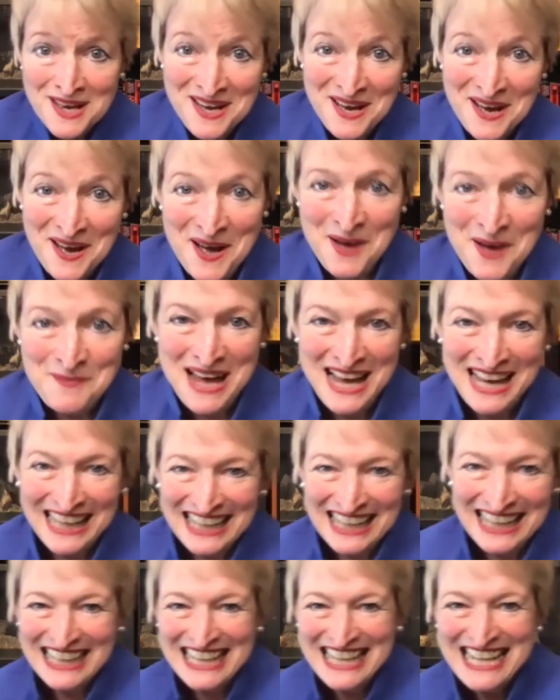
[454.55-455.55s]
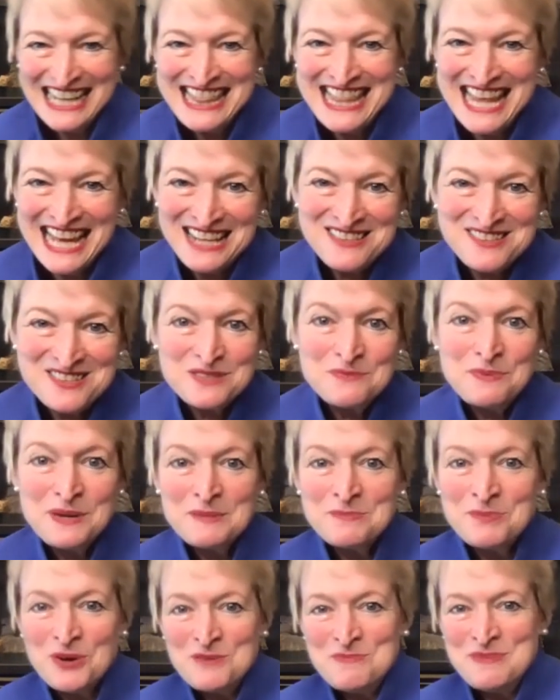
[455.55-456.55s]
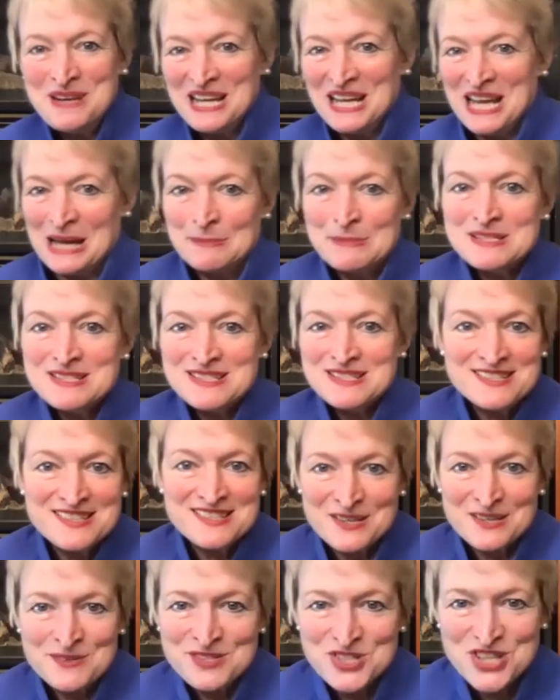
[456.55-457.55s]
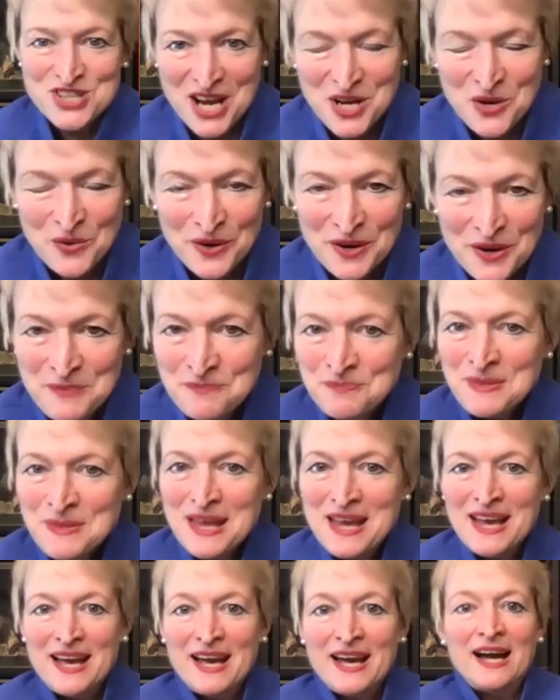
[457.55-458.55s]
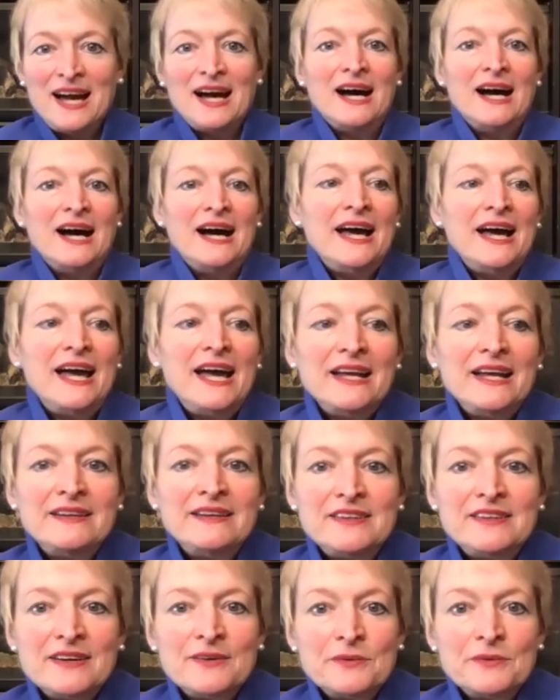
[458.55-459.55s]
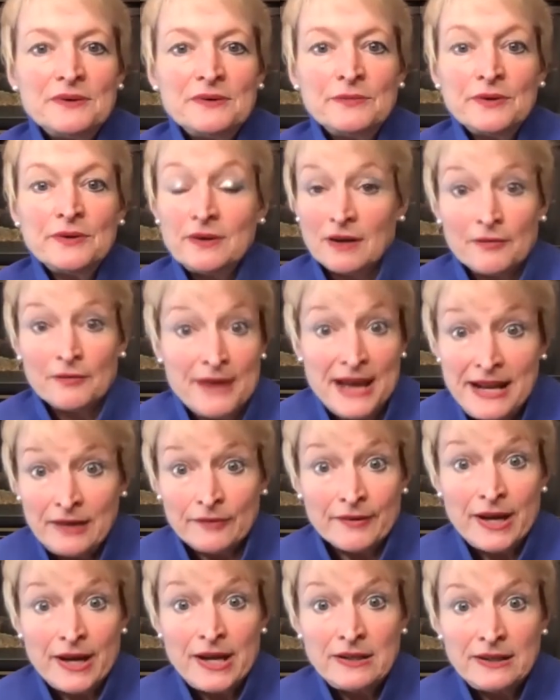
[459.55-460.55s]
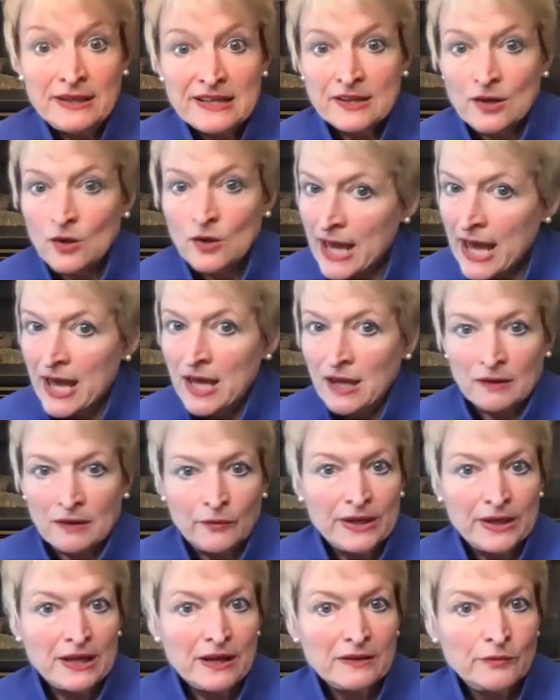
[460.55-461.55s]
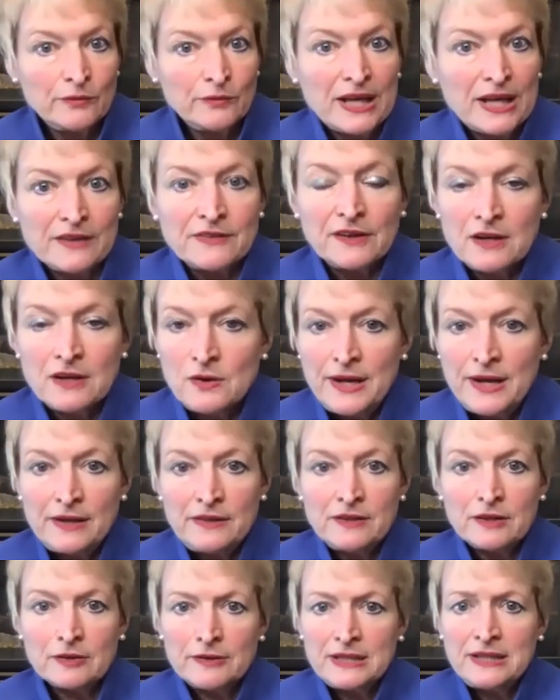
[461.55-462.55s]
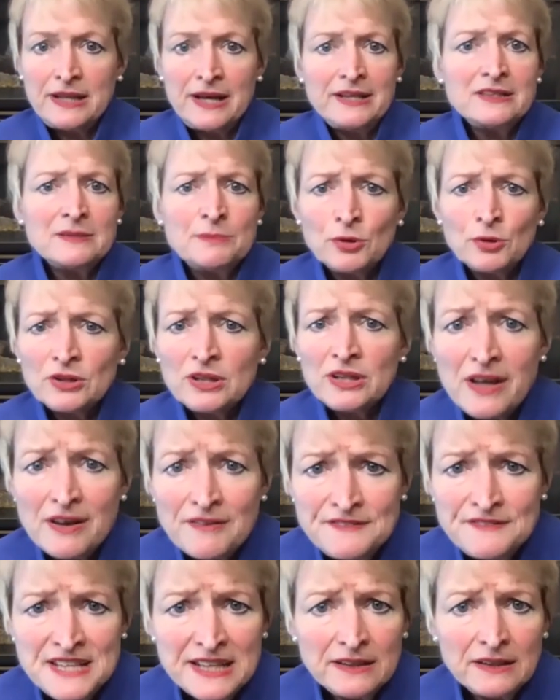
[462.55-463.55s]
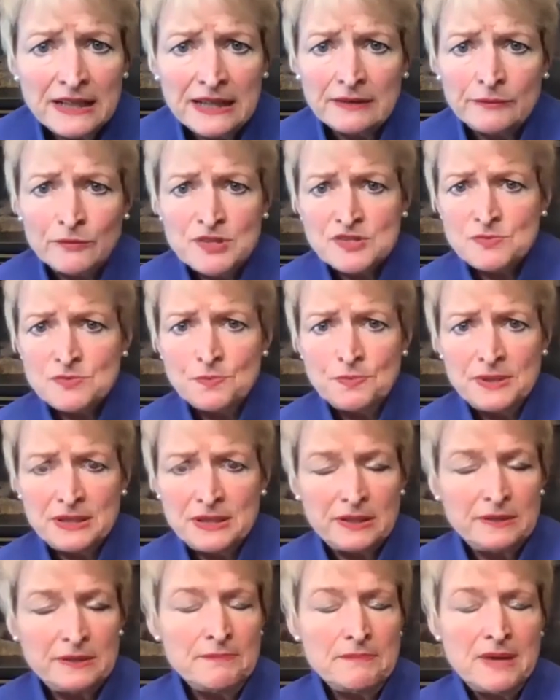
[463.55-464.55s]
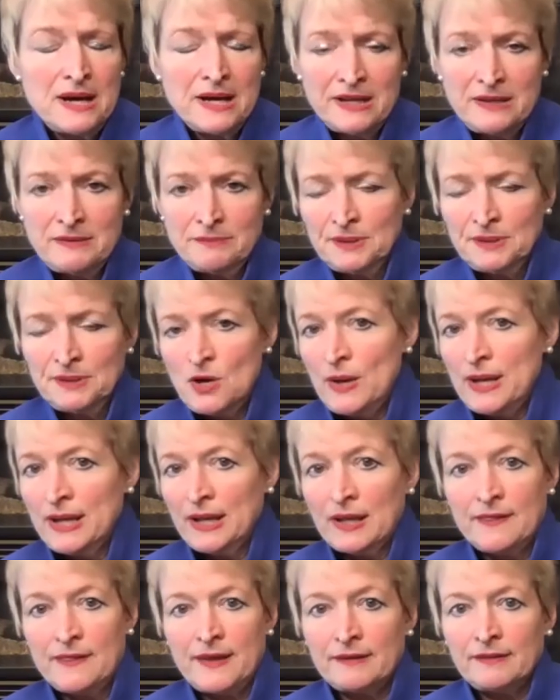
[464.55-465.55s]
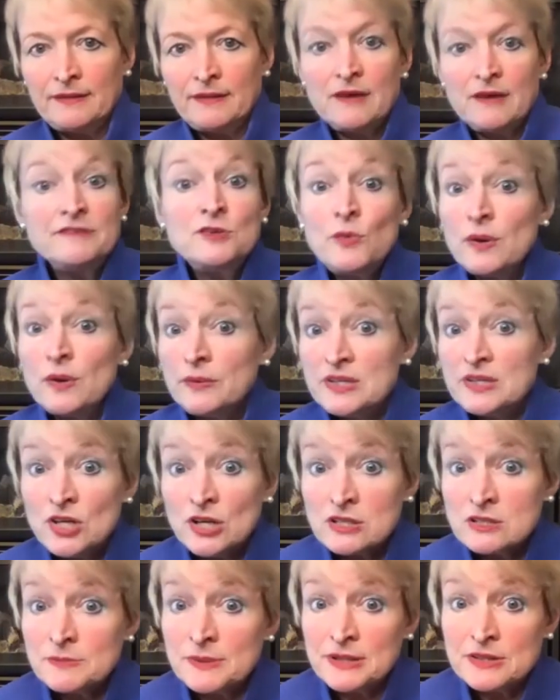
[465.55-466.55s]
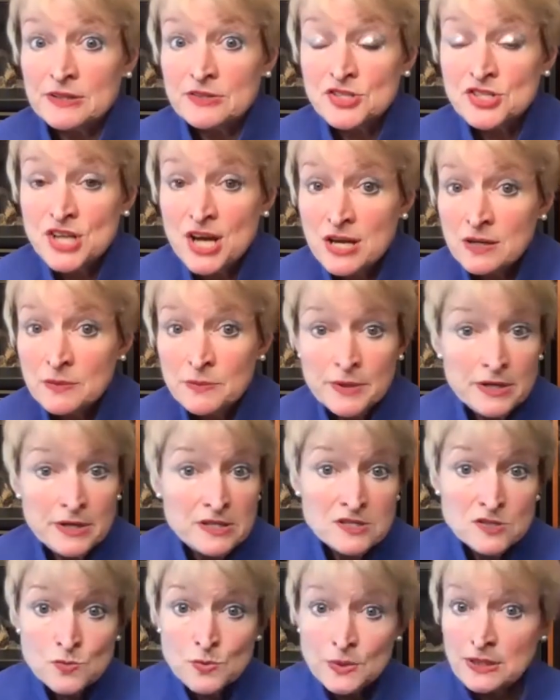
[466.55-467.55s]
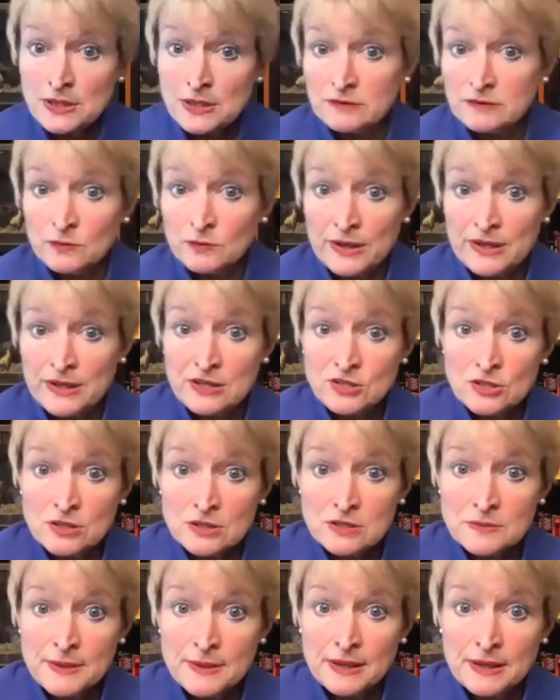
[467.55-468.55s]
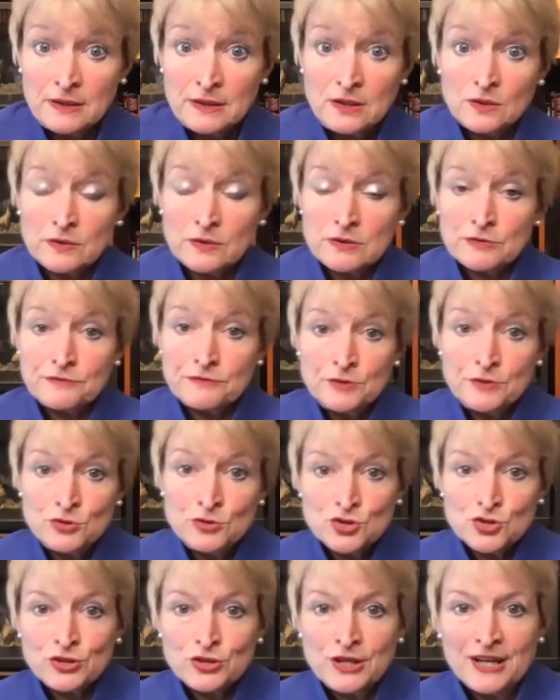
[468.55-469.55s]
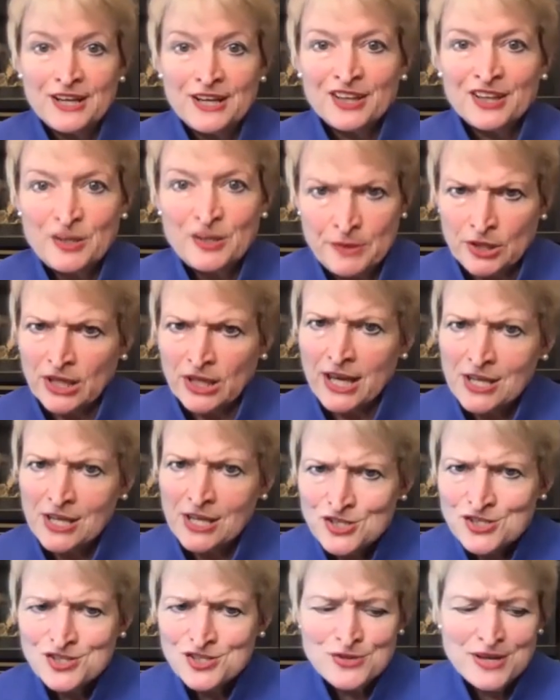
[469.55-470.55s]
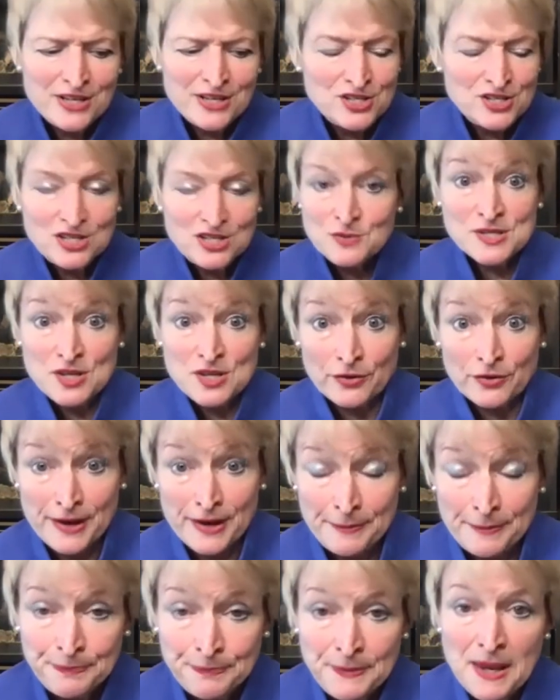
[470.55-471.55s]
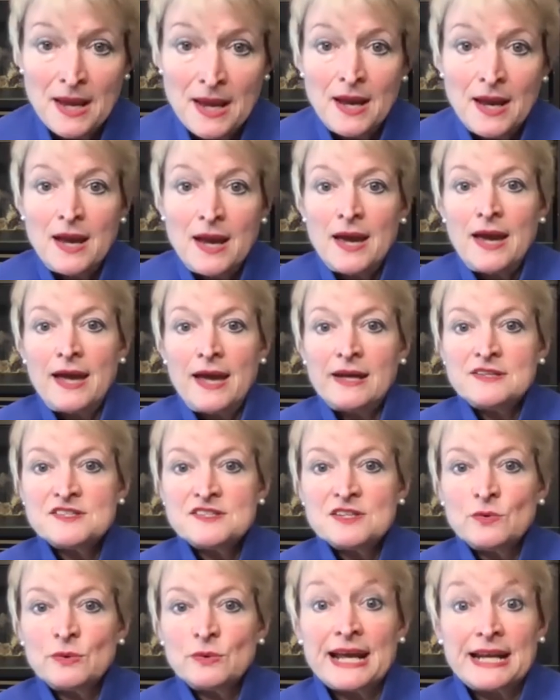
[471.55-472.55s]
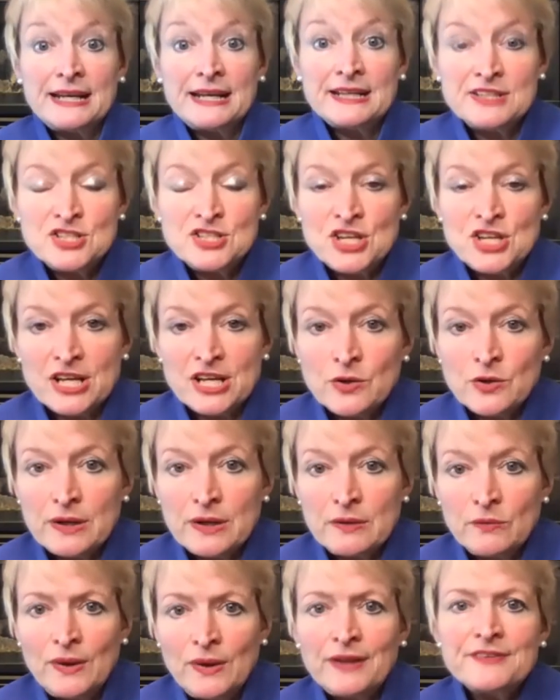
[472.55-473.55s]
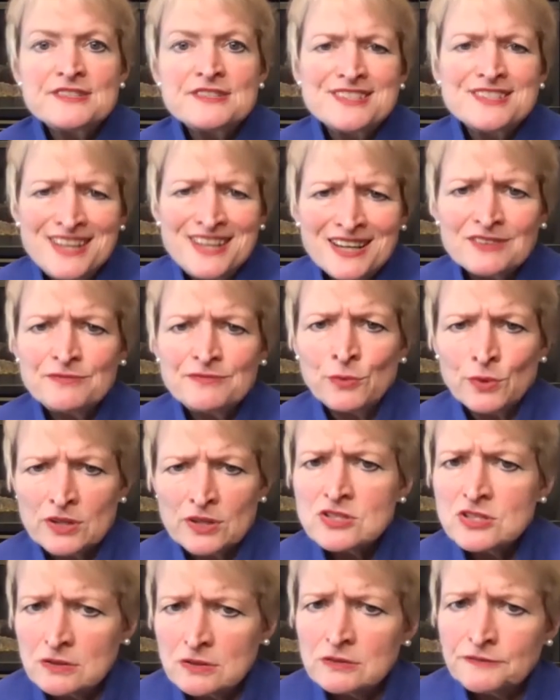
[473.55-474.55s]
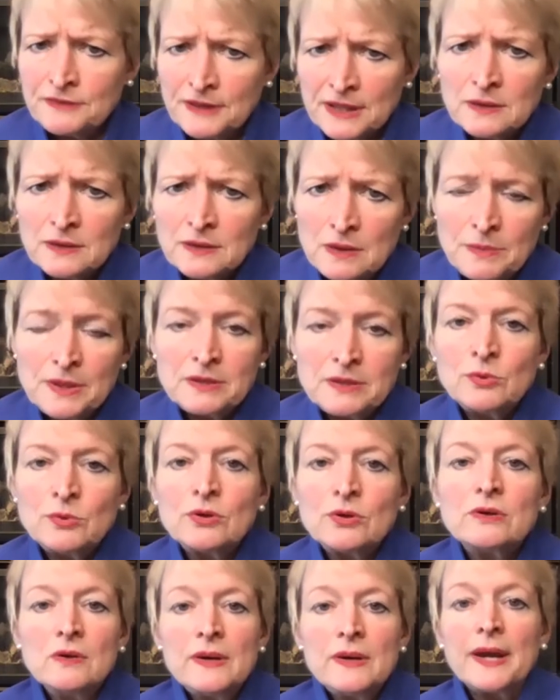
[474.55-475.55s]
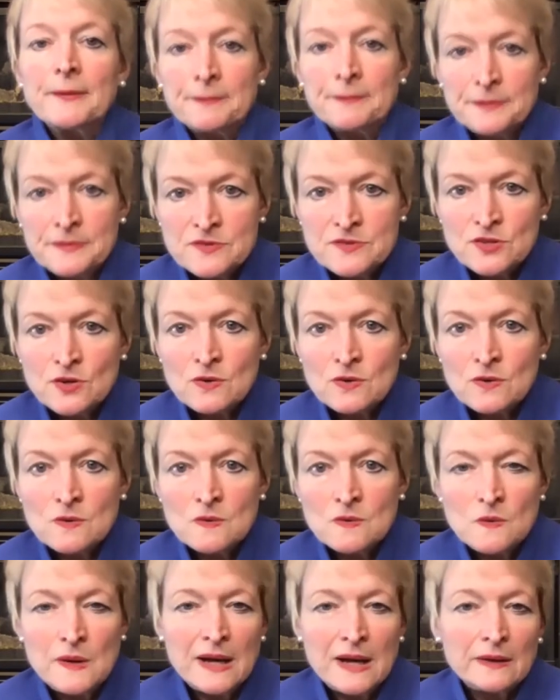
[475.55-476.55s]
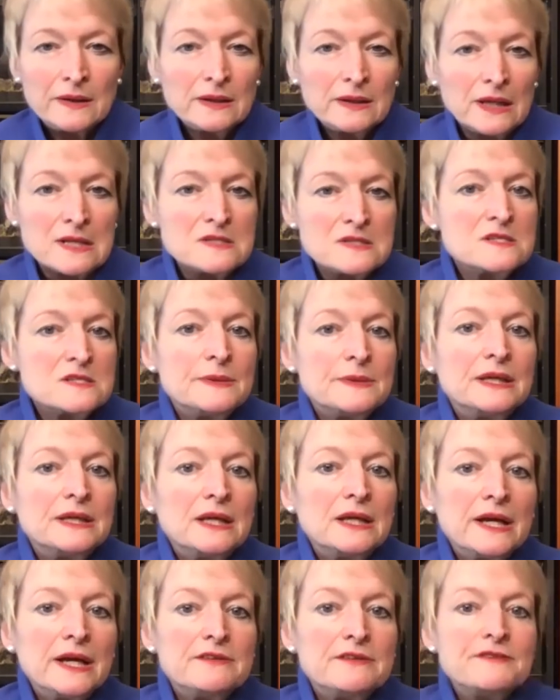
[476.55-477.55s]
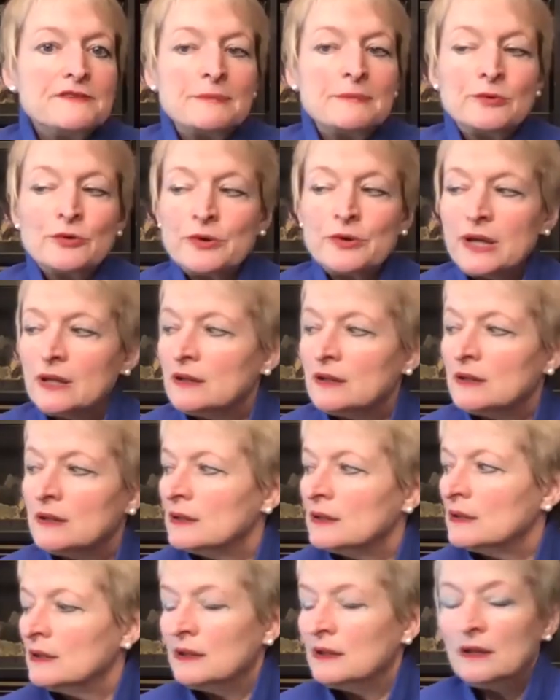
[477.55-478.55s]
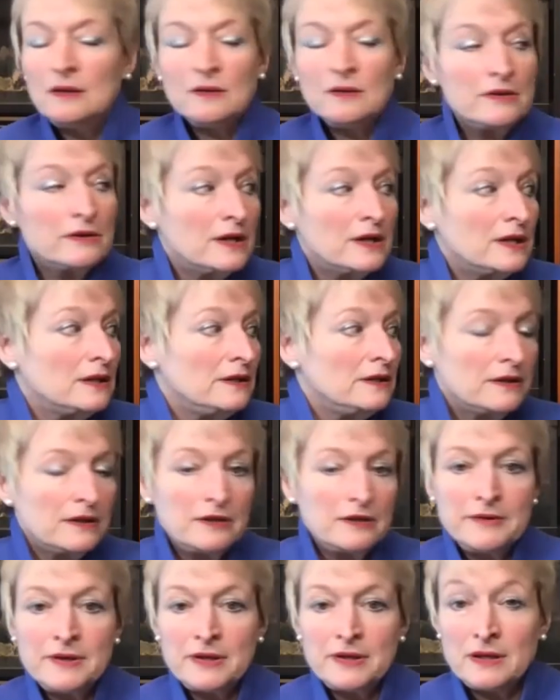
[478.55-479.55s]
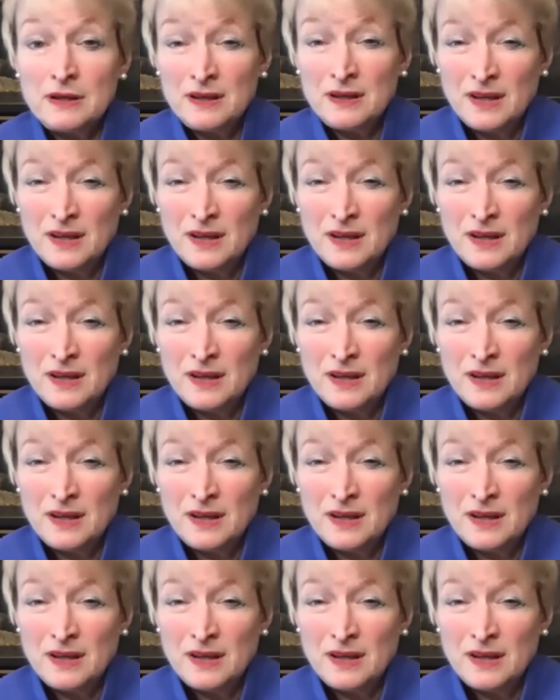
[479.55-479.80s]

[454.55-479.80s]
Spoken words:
And so the big board meeting happens, let's say it was January, and we're all ready, right? Like, okay, we got the go ahead, the green light. The board loved it. It was really mind blowing. And they loved the way we talked about their stock price. We loved the way they talked about, you know, their future communication strategy. This is all great. And so we're getting into January, and well, there's a lot of work to do to follow up on the board. Okay. So now it gets to be kind of February, and, you know, they're kind of looking around